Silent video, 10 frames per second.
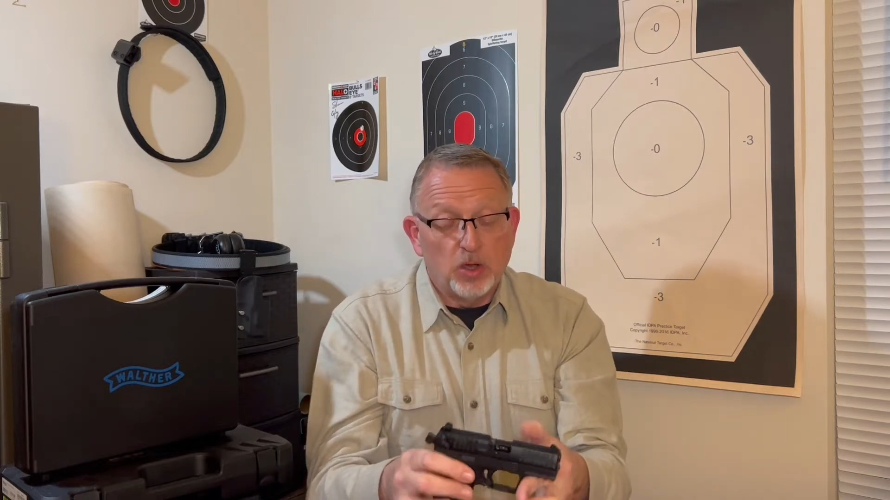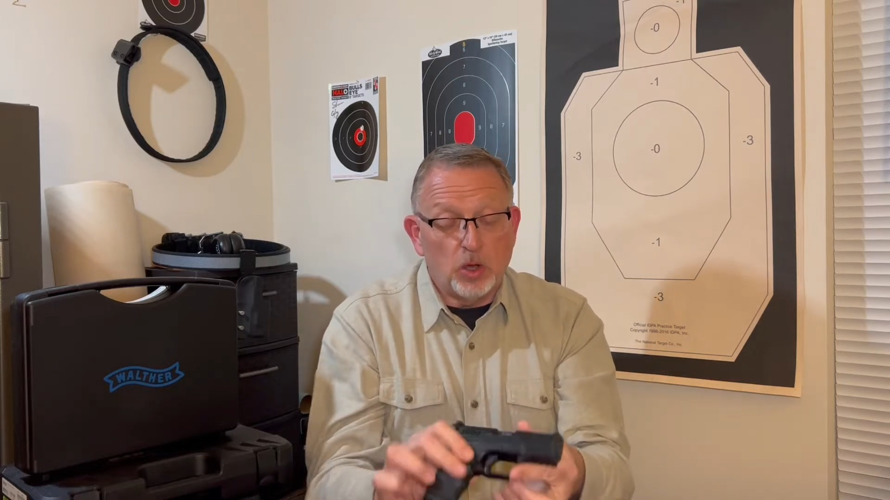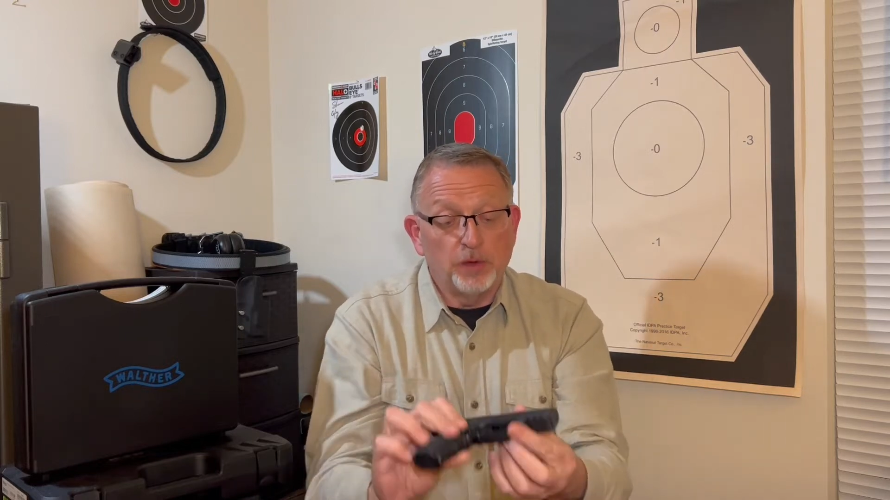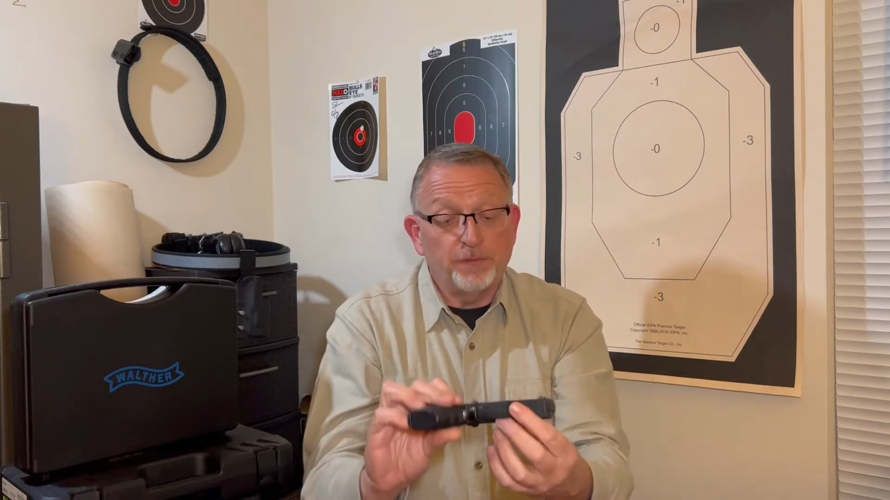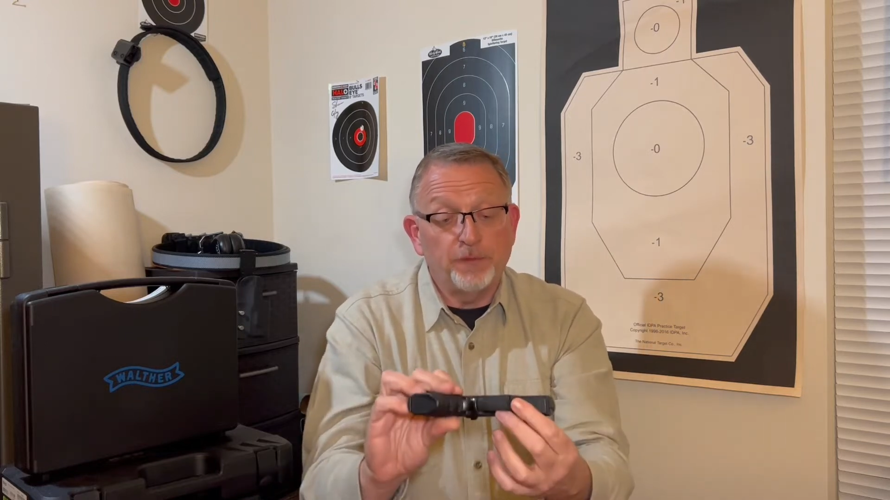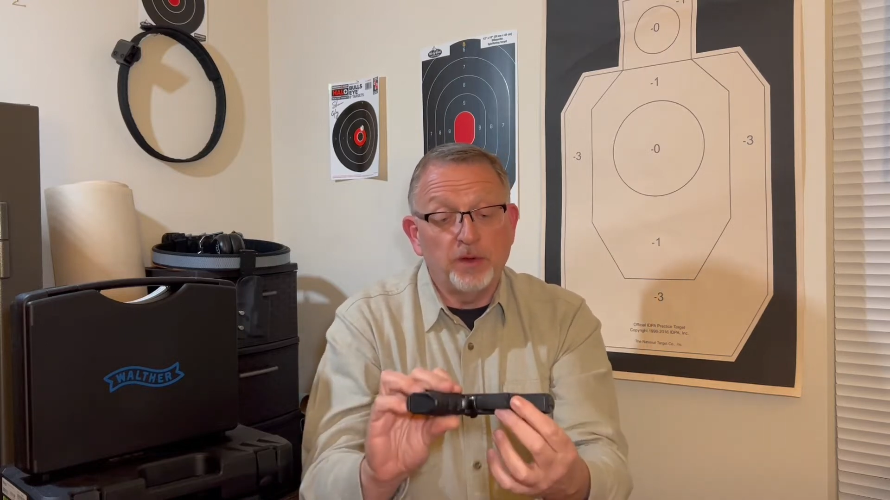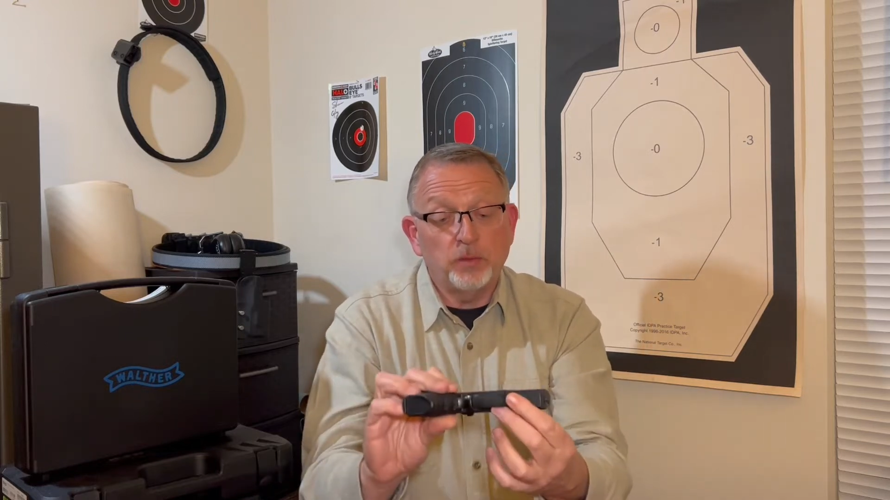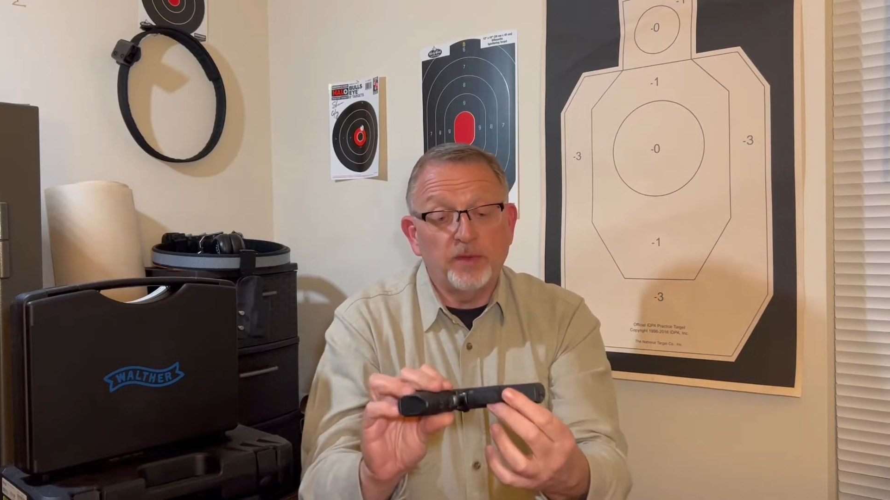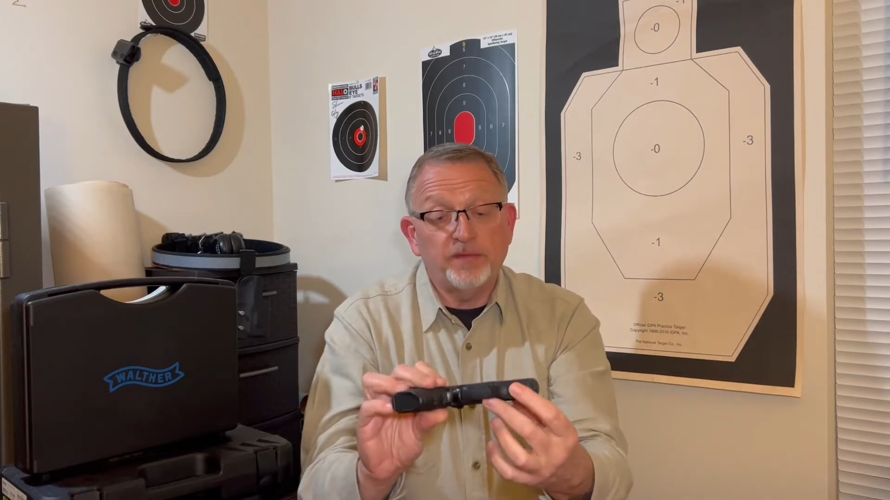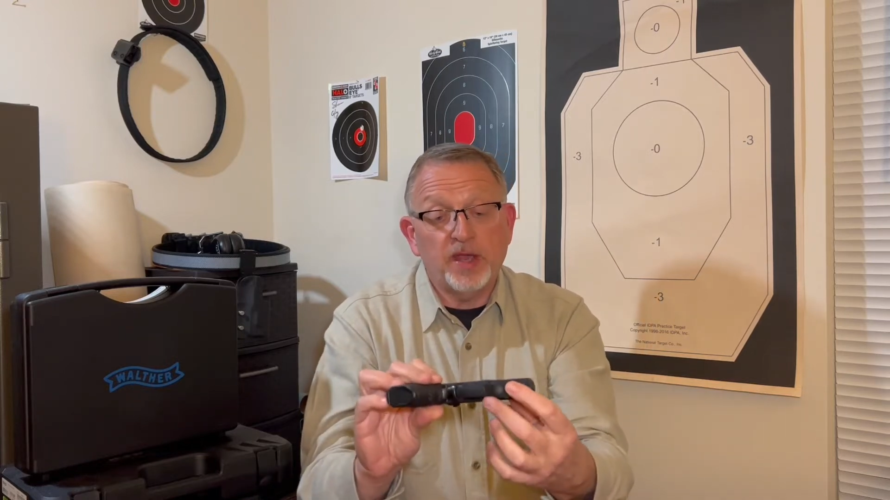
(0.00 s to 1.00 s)
On the
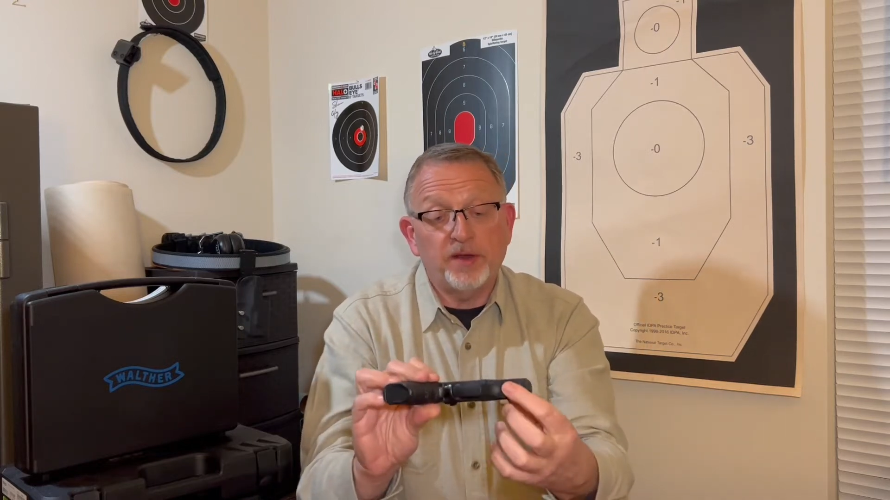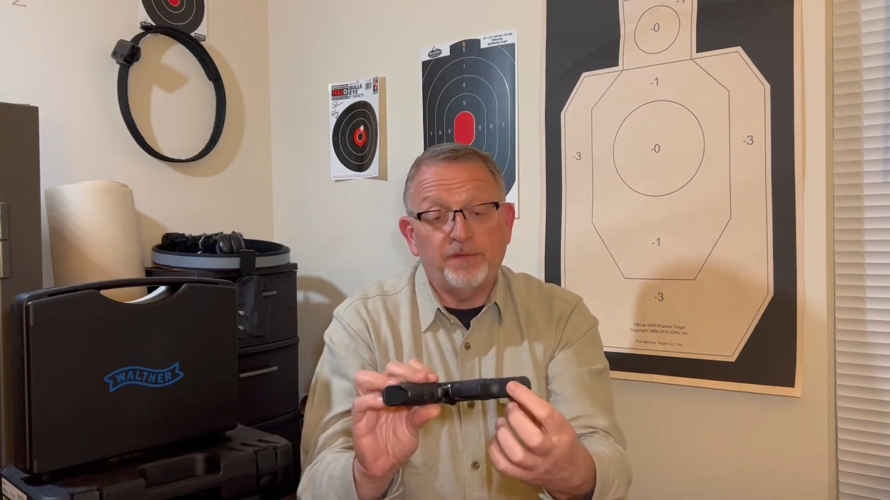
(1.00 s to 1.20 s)
front, we've got a